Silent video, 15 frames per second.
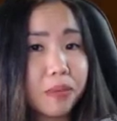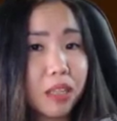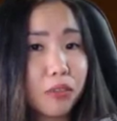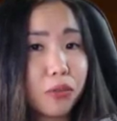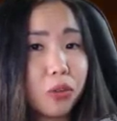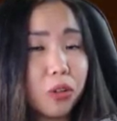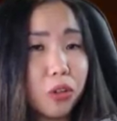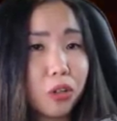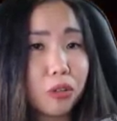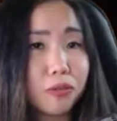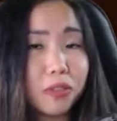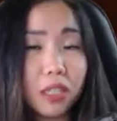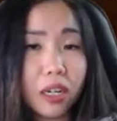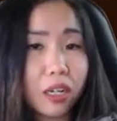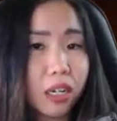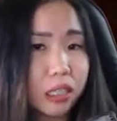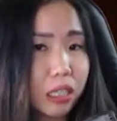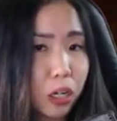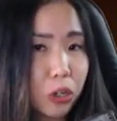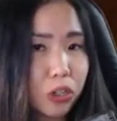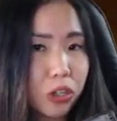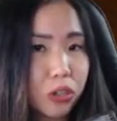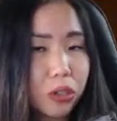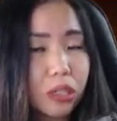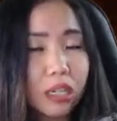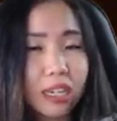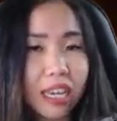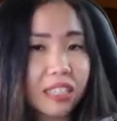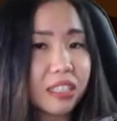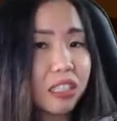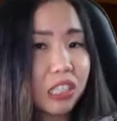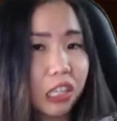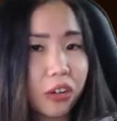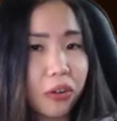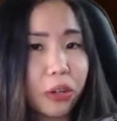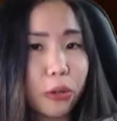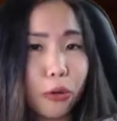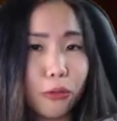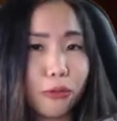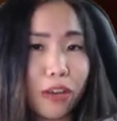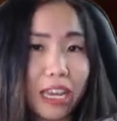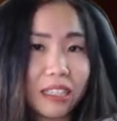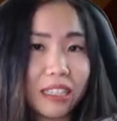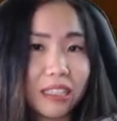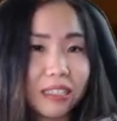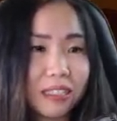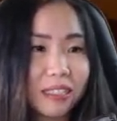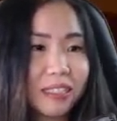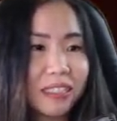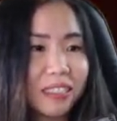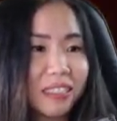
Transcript: If you look VR Kanojo, Cass and Cherry, you'll find oh my god,